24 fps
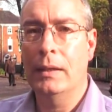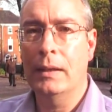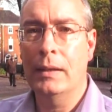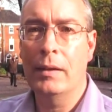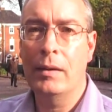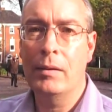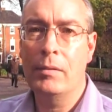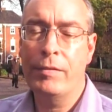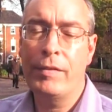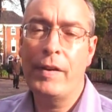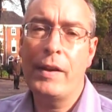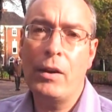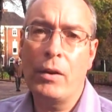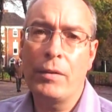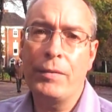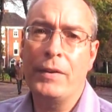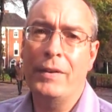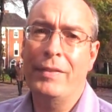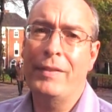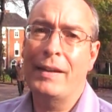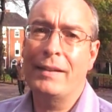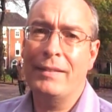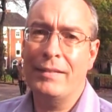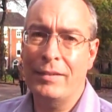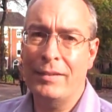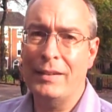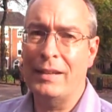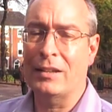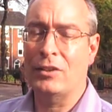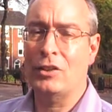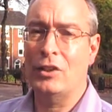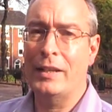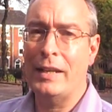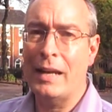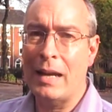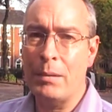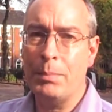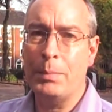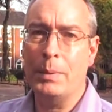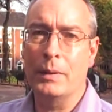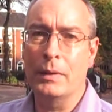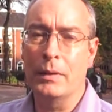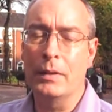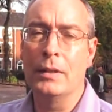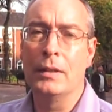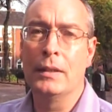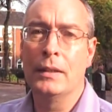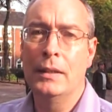And very often that doesn't actually
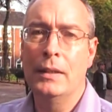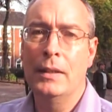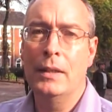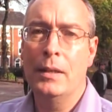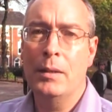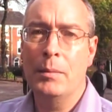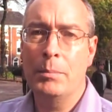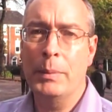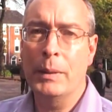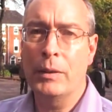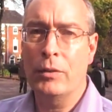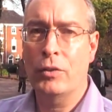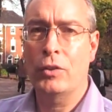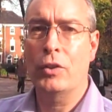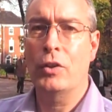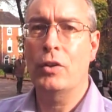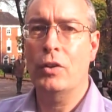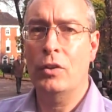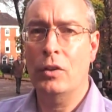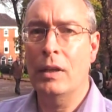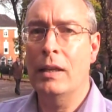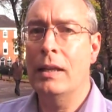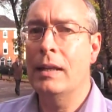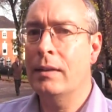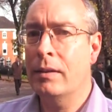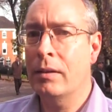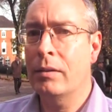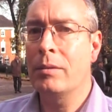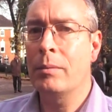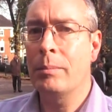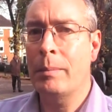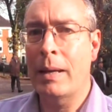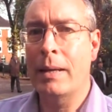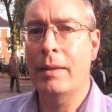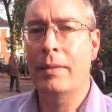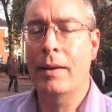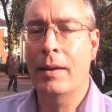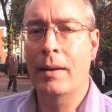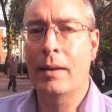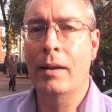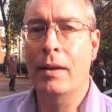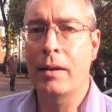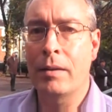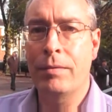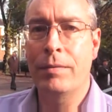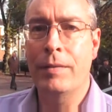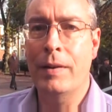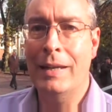happen, but certainly it doesn't make their
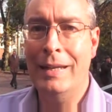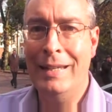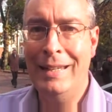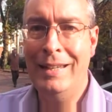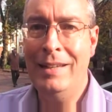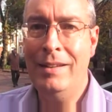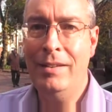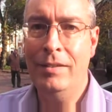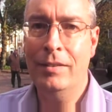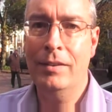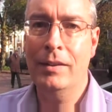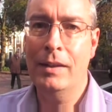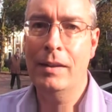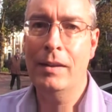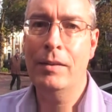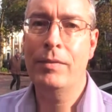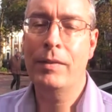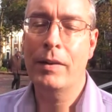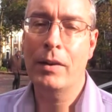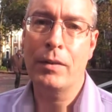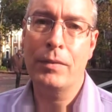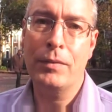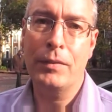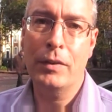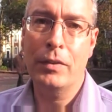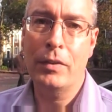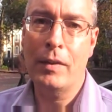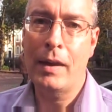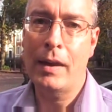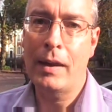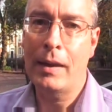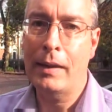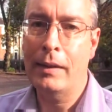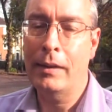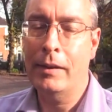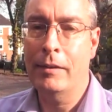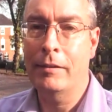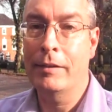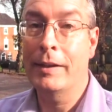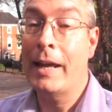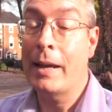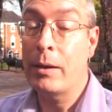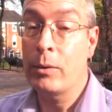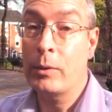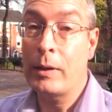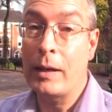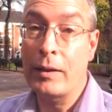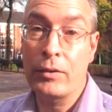life very easy. Very often they're an
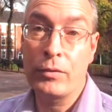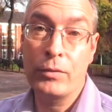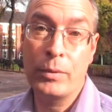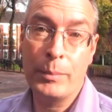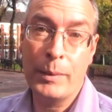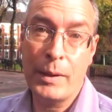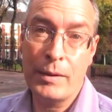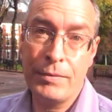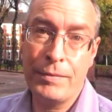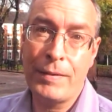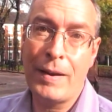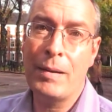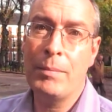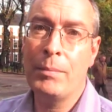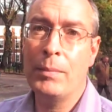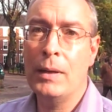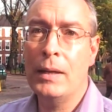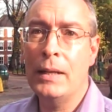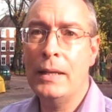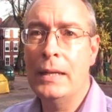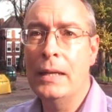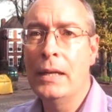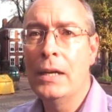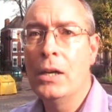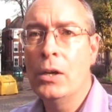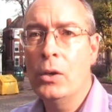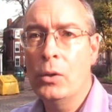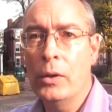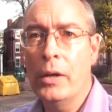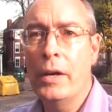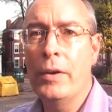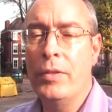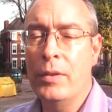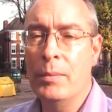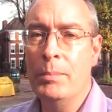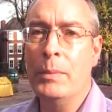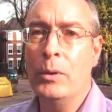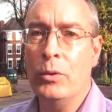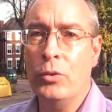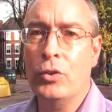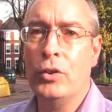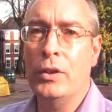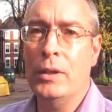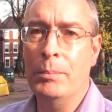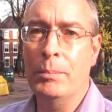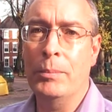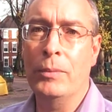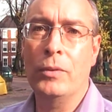outcast from their family, or other
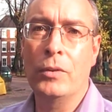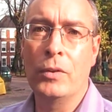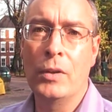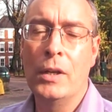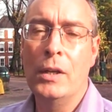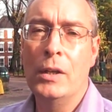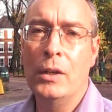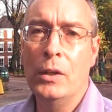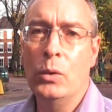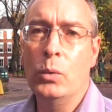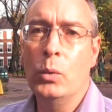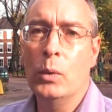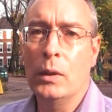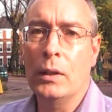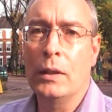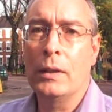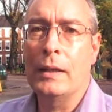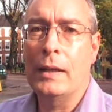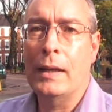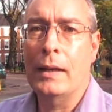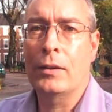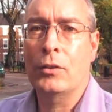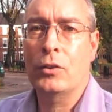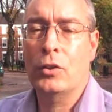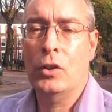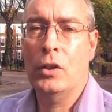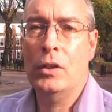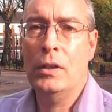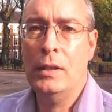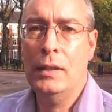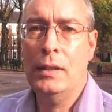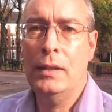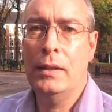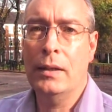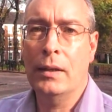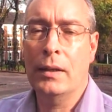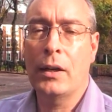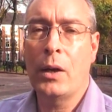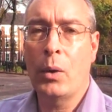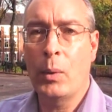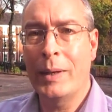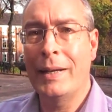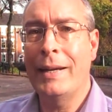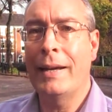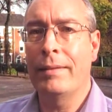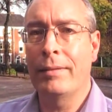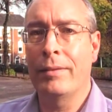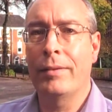Muslims will actually go
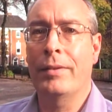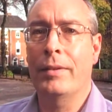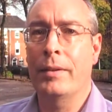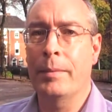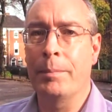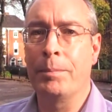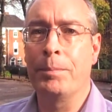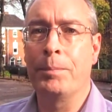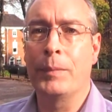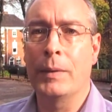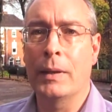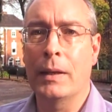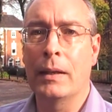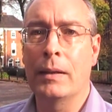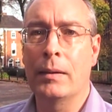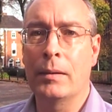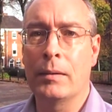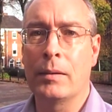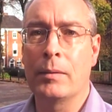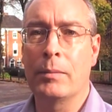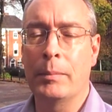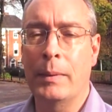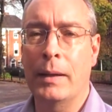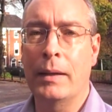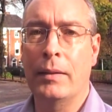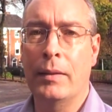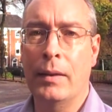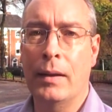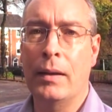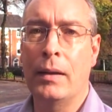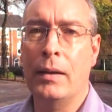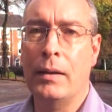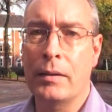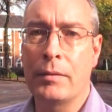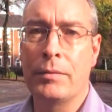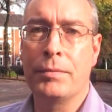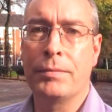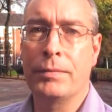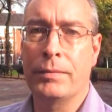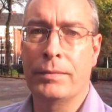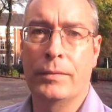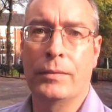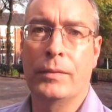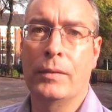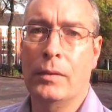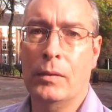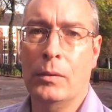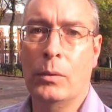against them and make their life
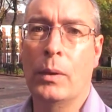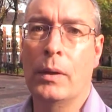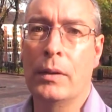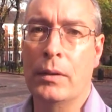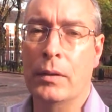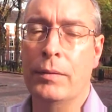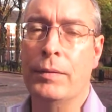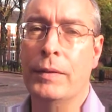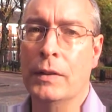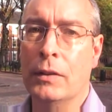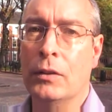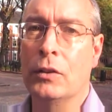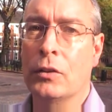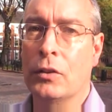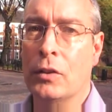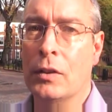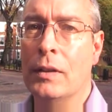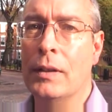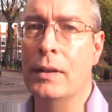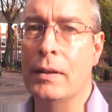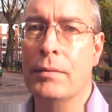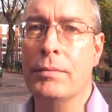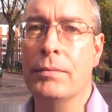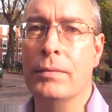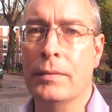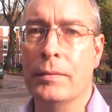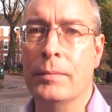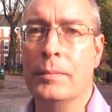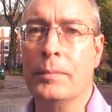quite difficult to live.